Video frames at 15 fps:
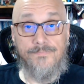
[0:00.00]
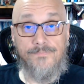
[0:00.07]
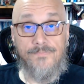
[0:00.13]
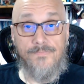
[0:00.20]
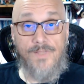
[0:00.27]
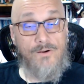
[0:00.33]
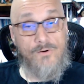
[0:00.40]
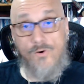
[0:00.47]

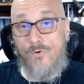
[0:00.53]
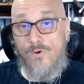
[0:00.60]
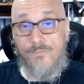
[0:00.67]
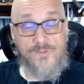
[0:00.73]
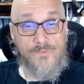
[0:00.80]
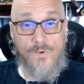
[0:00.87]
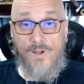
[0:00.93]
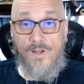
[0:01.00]
I don't owe him
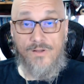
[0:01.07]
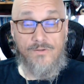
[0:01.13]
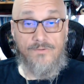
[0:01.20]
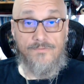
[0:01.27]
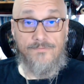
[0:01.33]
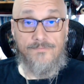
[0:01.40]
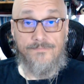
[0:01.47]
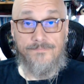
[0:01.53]
a smile.
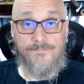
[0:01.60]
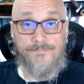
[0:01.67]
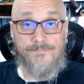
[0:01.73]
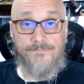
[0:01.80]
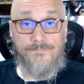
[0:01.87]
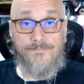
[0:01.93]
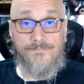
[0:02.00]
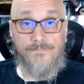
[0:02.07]

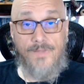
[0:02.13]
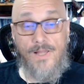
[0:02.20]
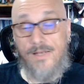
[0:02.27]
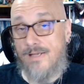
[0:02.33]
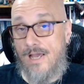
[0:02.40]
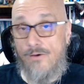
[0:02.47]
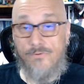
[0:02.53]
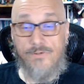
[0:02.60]
Not
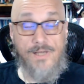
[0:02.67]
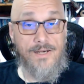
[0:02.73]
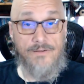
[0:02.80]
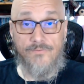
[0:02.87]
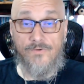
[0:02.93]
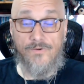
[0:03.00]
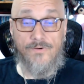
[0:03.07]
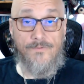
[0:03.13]
now and not
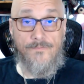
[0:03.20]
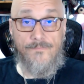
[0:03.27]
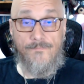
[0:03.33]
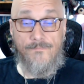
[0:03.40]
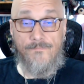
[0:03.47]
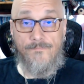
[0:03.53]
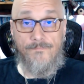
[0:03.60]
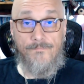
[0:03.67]
ever.
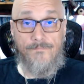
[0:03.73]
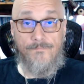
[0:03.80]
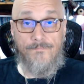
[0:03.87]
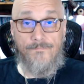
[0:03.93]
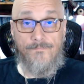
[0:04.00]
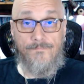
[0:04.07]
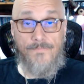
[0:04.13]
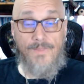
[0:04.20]

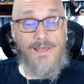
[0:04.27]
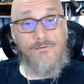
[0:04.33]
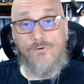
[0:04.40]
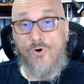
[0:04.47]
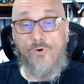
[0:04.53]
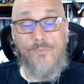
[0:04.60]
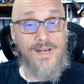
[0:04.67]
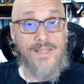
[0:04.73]
I don't
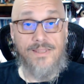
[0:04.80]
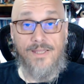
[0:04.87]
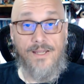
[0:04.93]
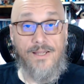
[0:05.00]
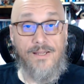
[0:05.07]
owe him anything.